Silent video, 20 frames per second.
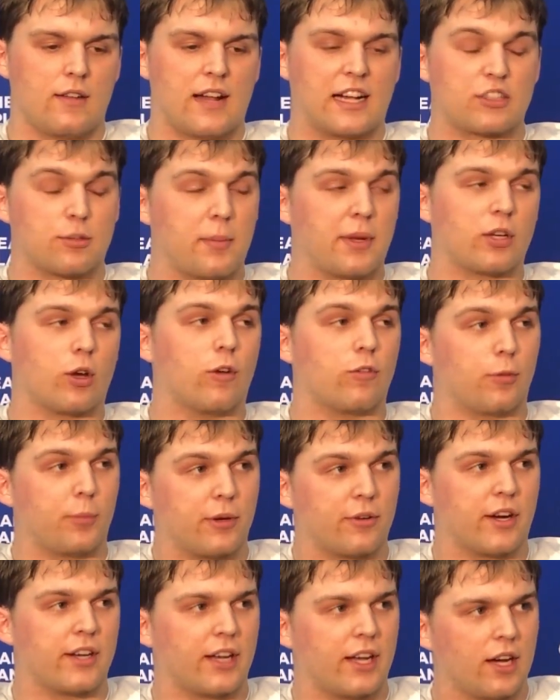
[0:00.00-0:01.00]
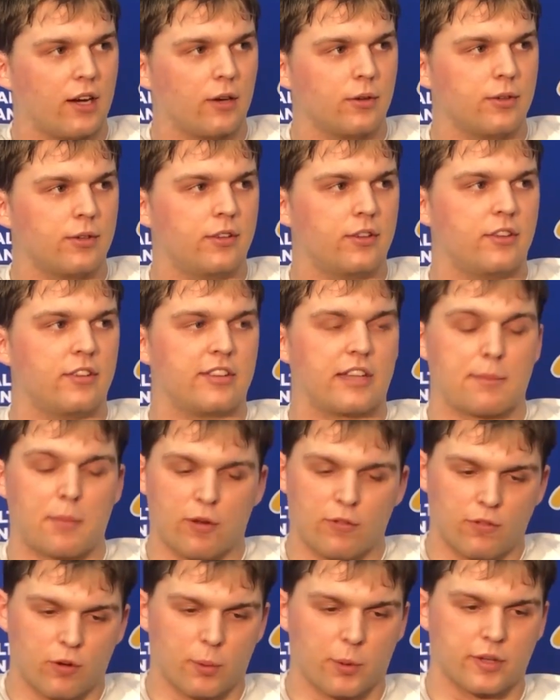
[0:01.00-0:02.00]
That's the main goal for me right now, is get
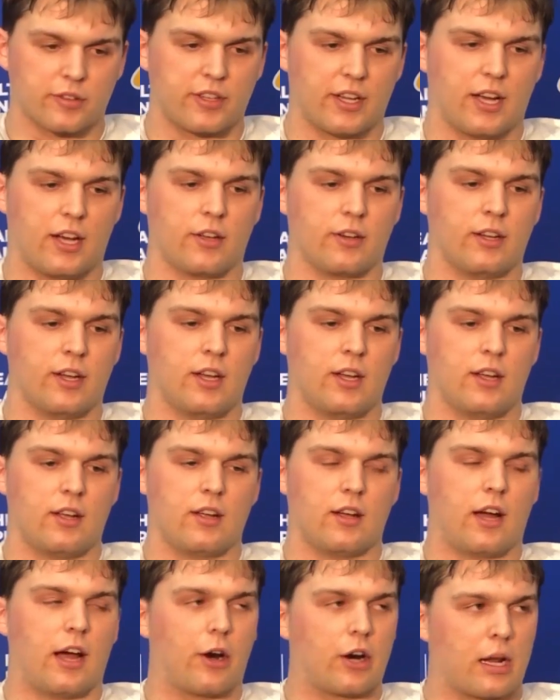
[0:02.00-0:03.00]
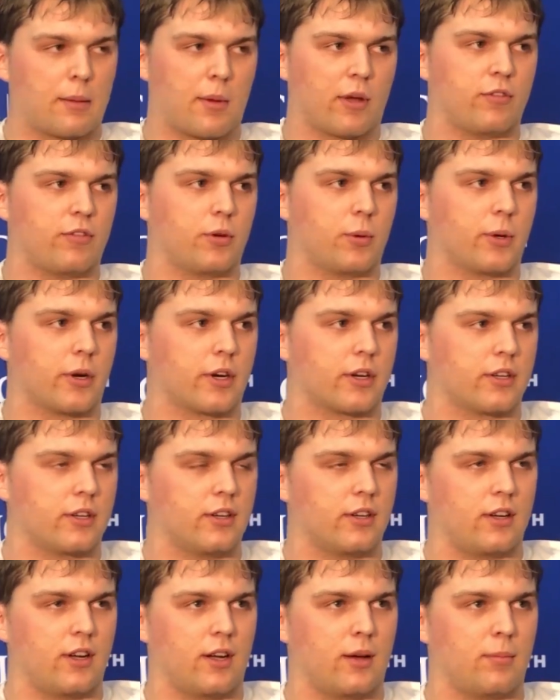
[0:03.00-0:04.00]
my footwork down. Iron out my footwork.
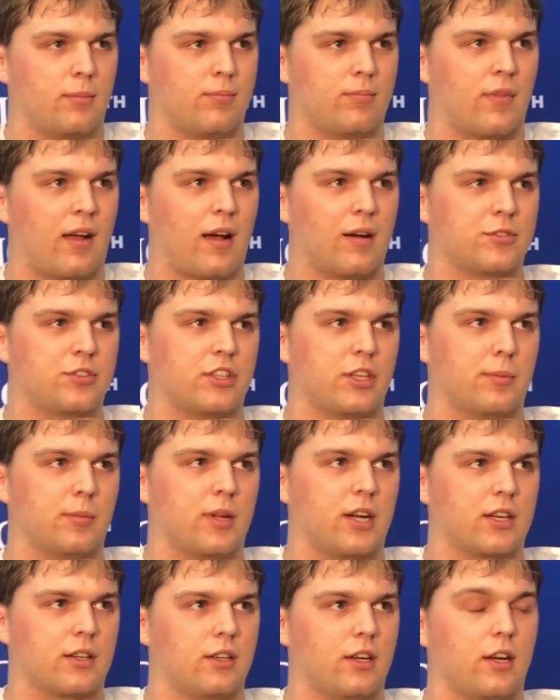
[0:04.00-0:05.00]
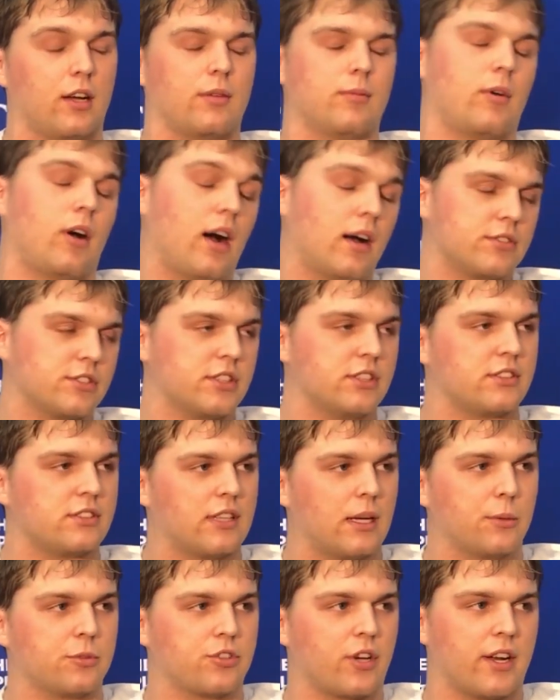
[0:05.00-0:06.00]
Obviously, in the block off
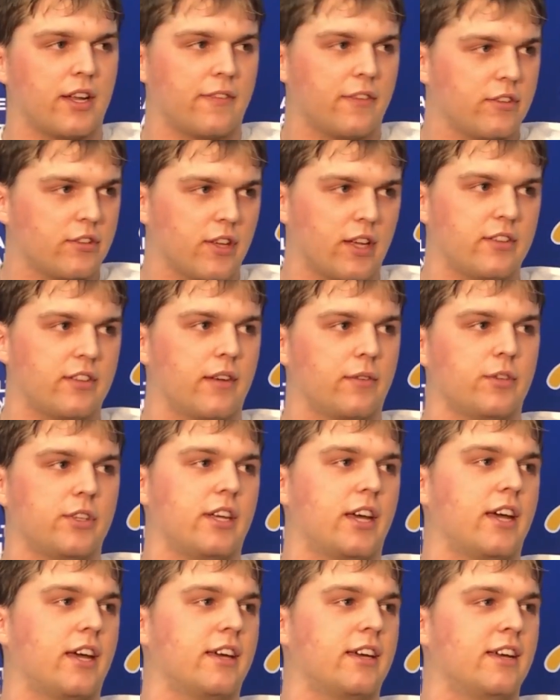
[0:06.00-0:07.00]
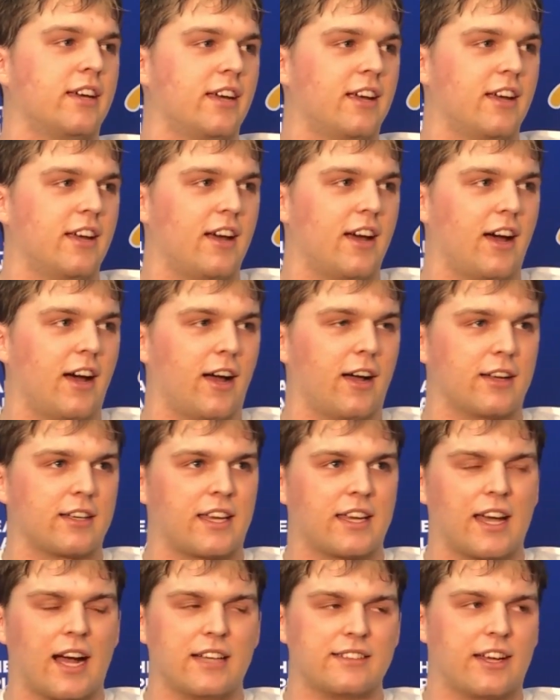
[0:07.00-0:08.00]
season, I was trying to hit the sleds every day.
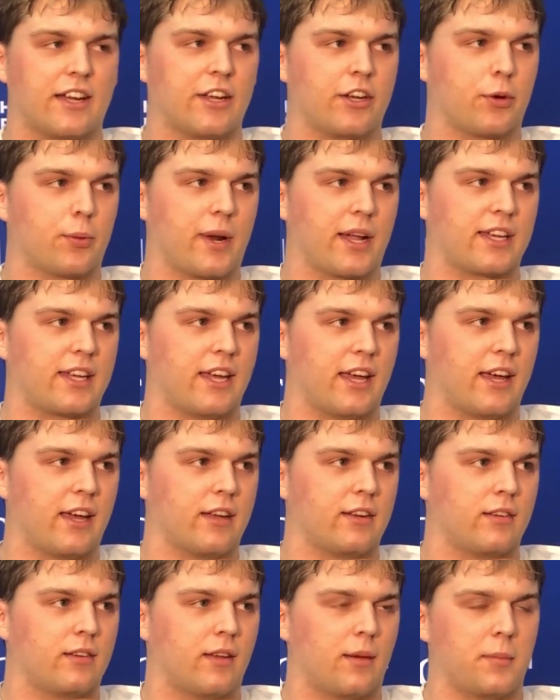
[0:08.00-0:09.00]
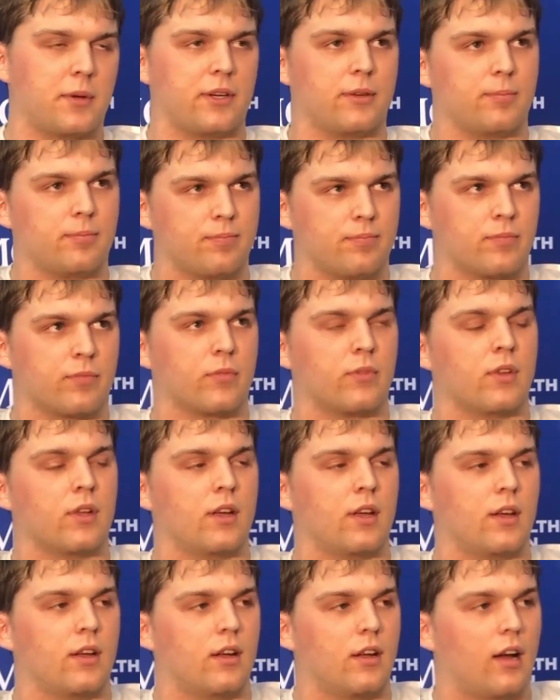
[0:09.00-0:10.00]
Guys out here when I can. I mean,
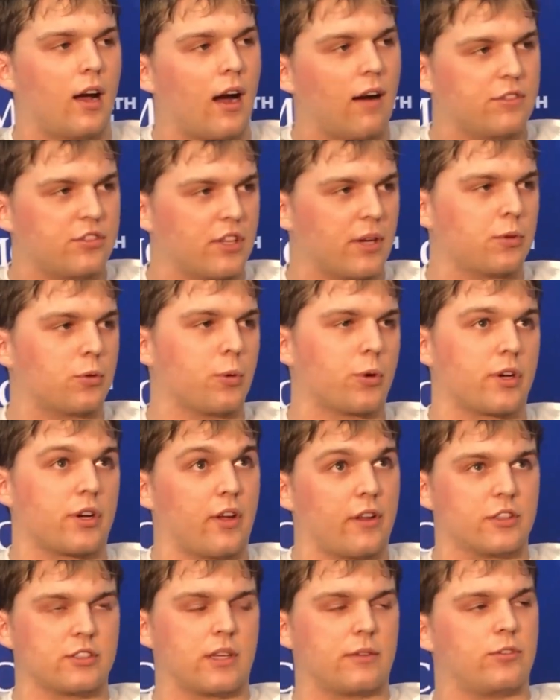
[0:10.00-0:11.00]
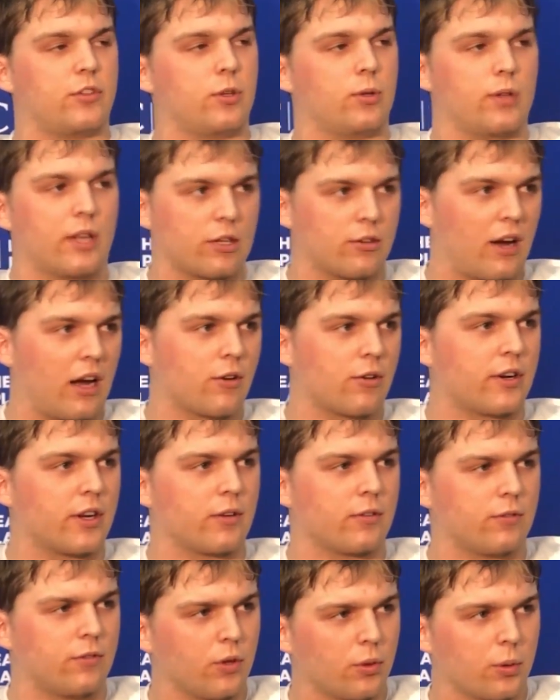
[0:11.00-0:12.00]
obviously, I was working on other stuff too, like route
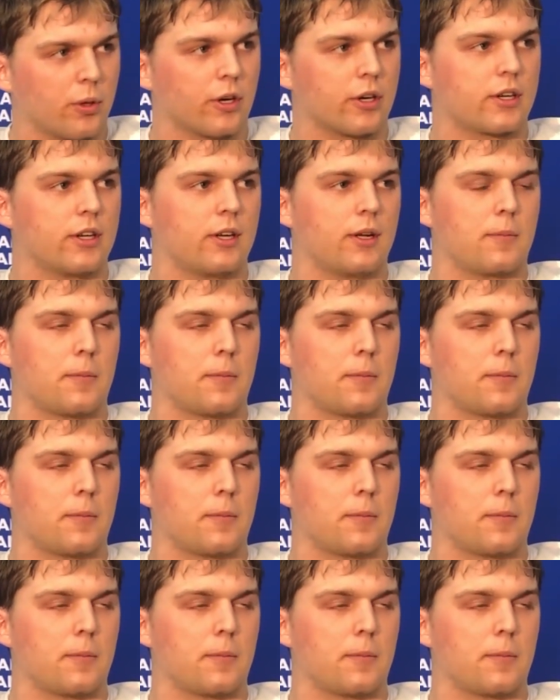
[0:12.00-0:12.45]
running, footwork,